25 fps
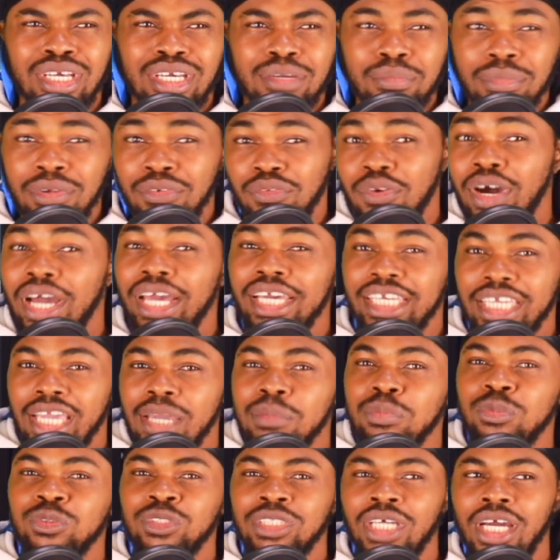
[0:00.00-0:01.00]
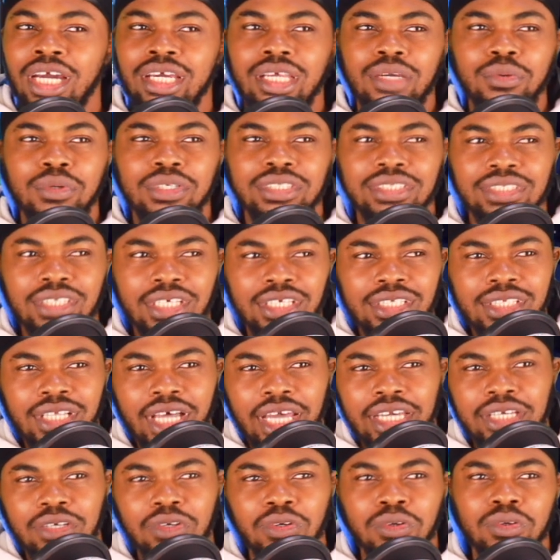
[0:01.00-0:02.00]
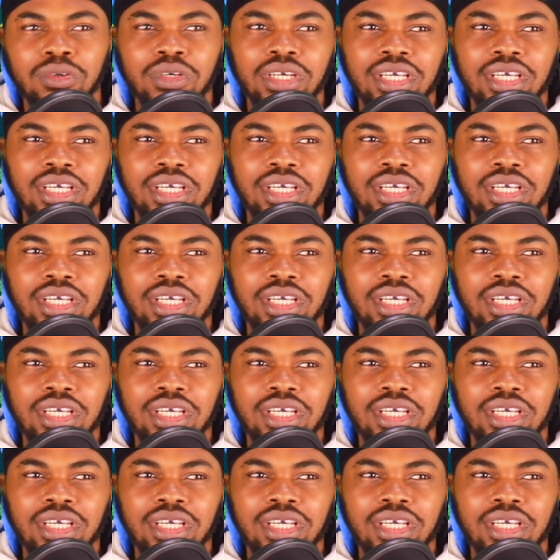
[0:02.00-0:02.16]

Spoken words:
before I came to China, they were saying like, oh,